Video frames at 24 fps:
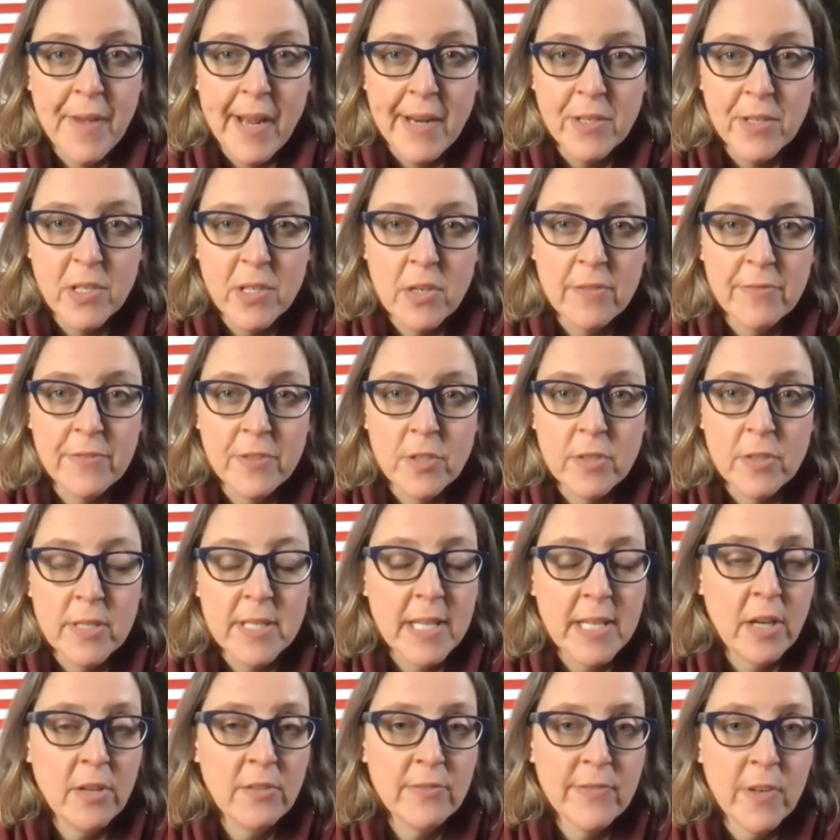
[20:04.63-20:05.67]
I don't know if your
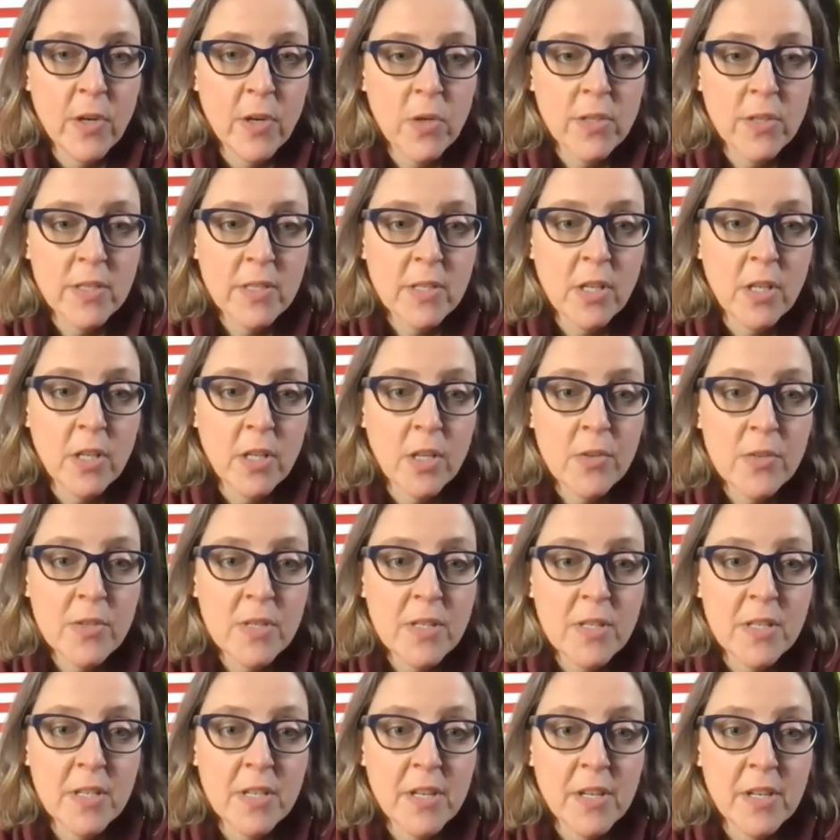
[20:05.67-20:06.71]
cell phone is close
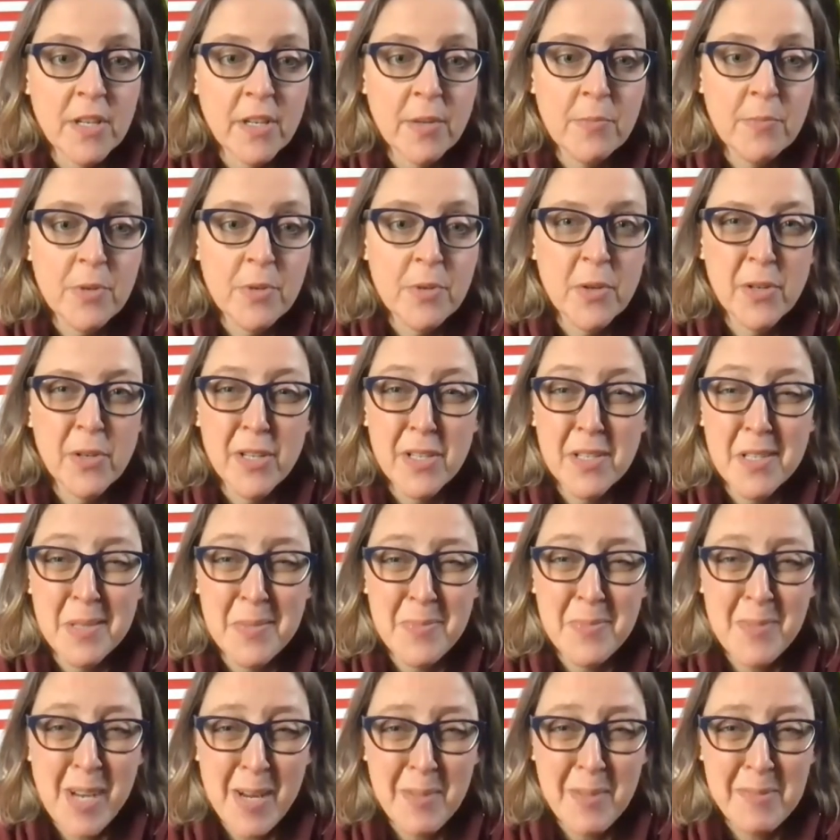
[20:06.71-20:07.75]
to your computer.
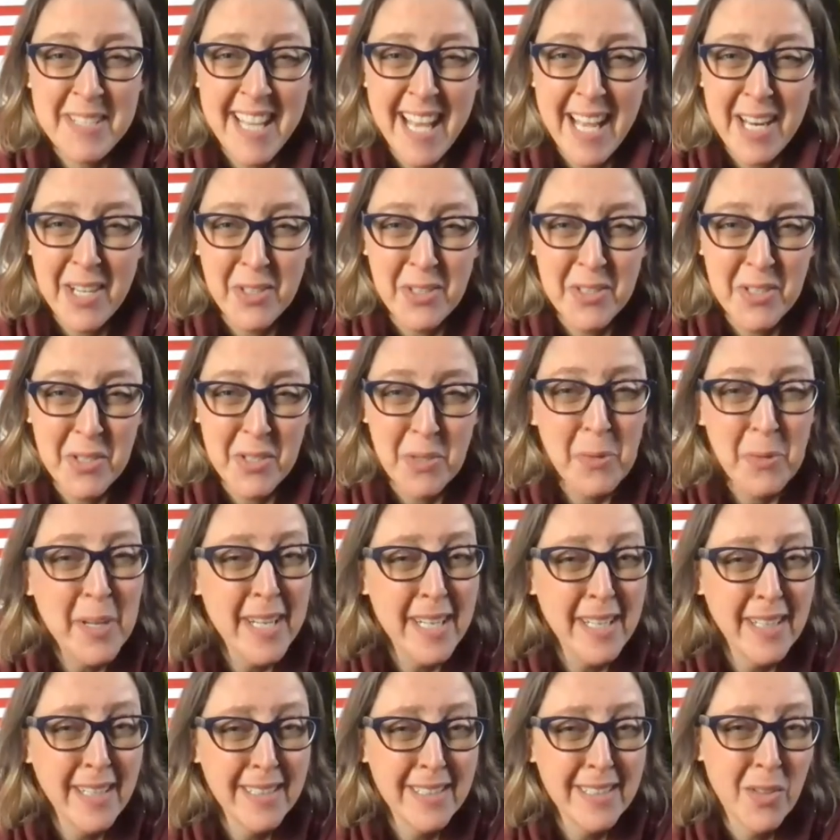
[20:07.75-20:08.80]
Sometimes that'll do
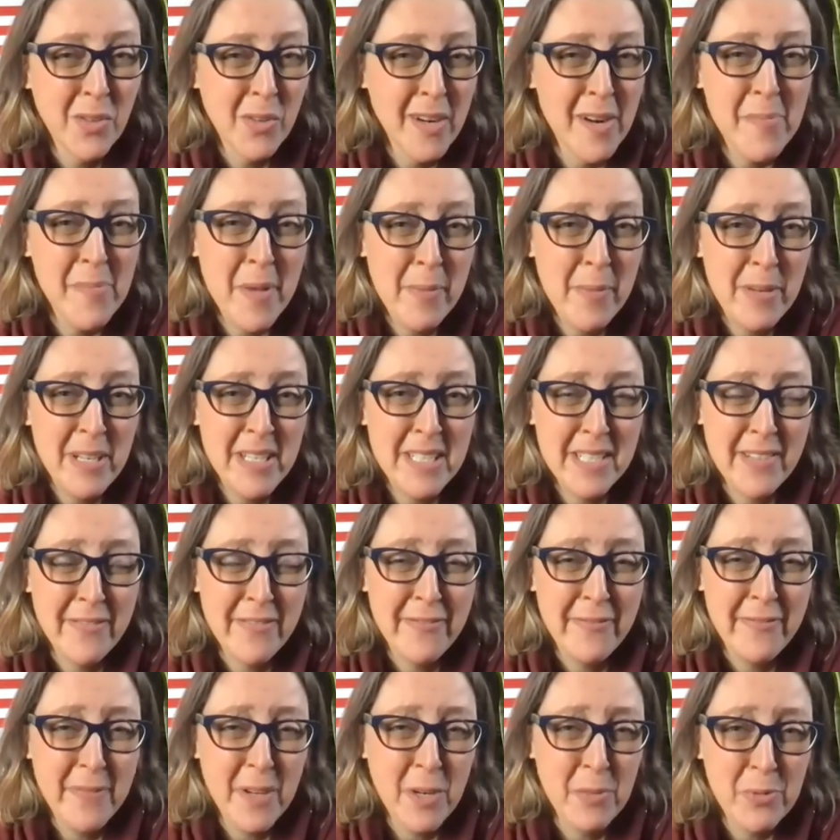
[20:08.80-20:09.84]
it, or maybe it's a
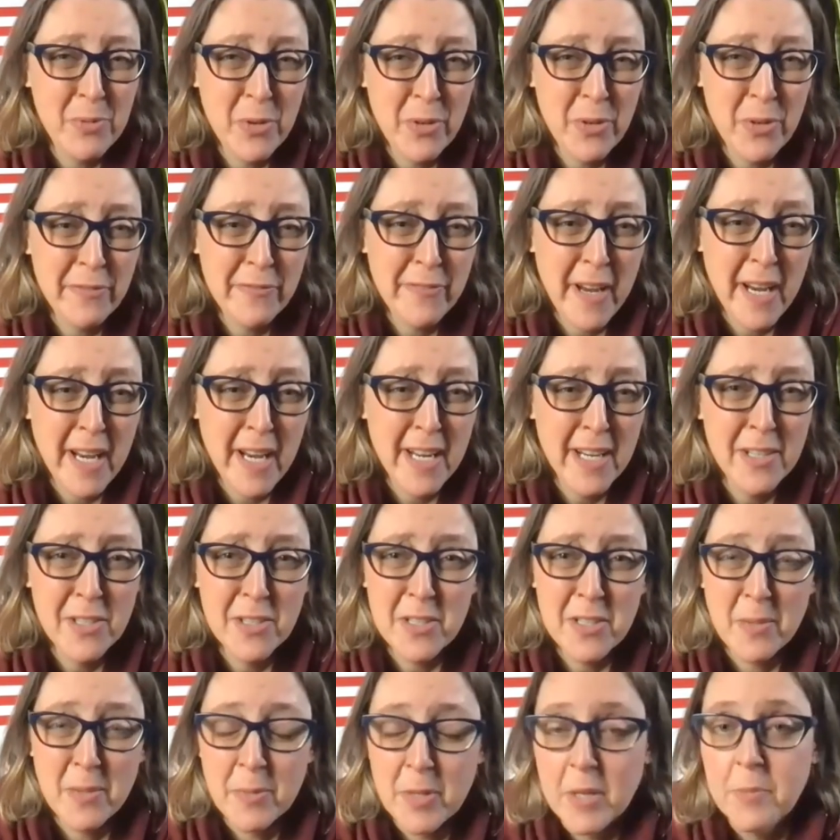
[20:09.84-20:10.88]
computer fan or
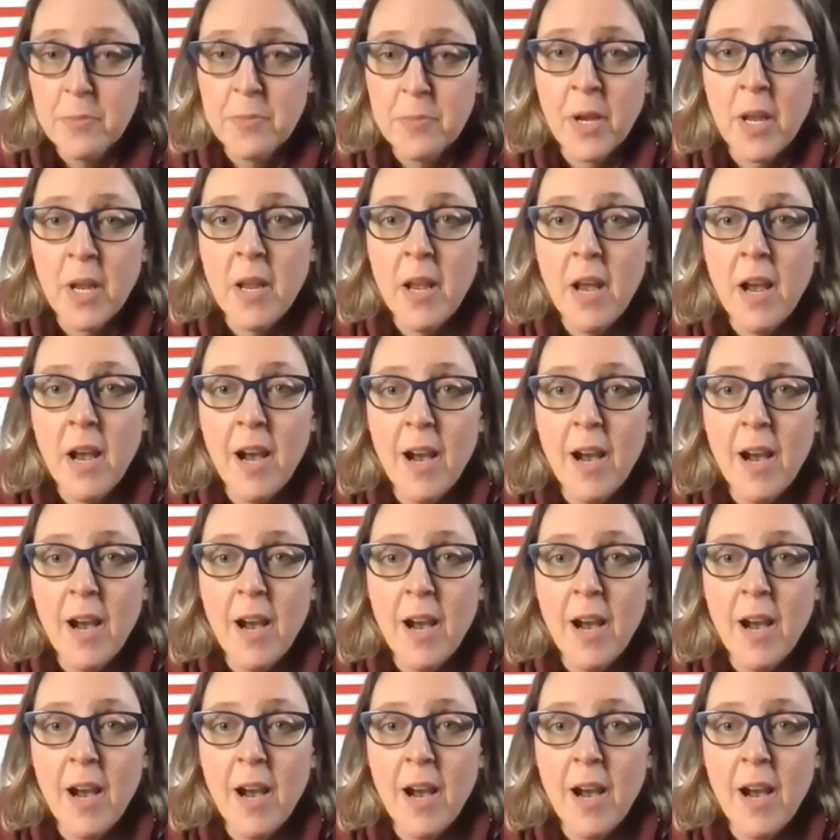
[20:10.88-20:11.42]
something, but